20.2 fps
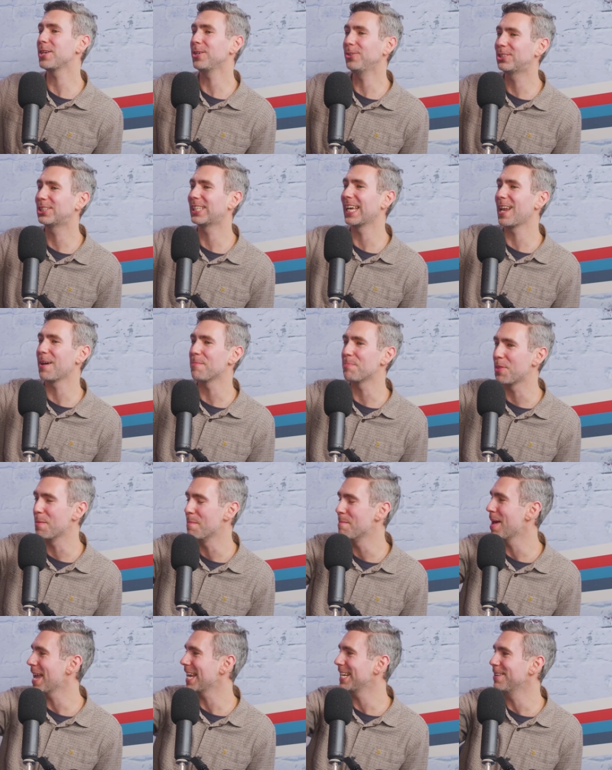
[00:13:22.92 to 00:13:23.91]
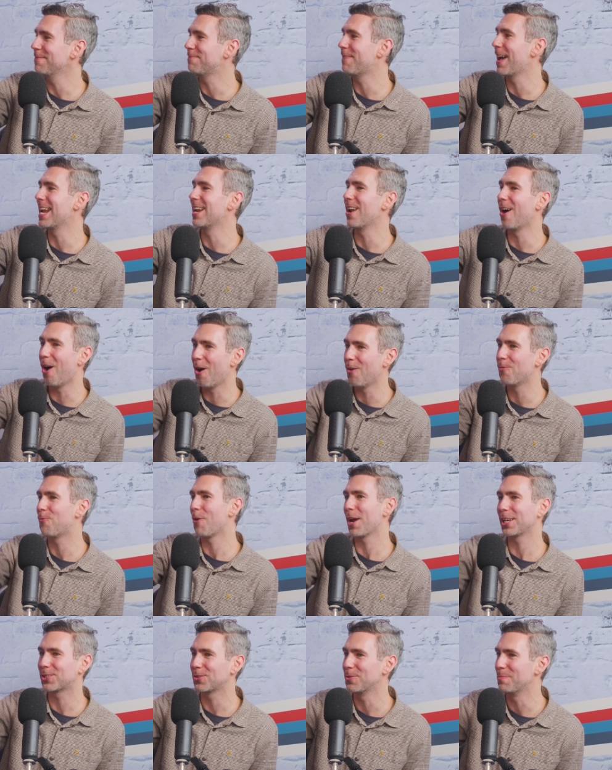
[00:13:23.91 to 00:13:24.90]
you set up the main event of
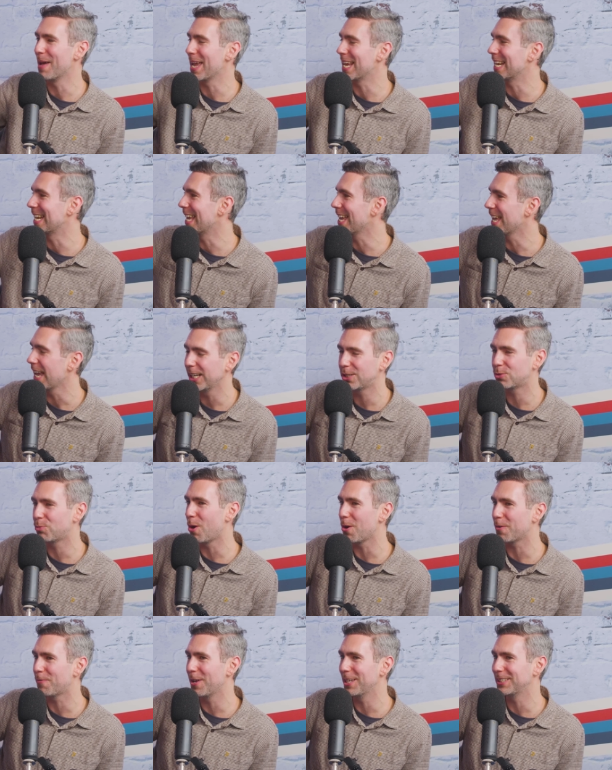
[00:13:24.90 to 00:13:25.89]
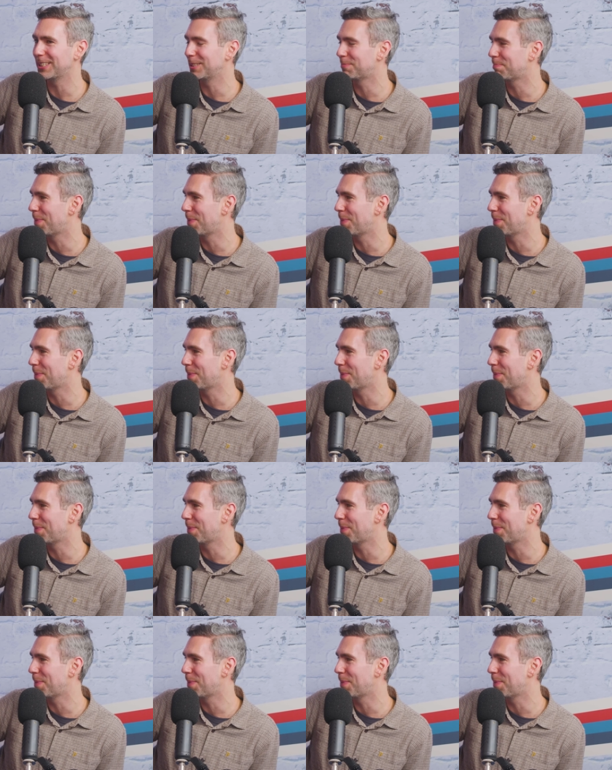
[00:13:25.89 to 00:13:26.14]
WrestleMania. It's Rock versus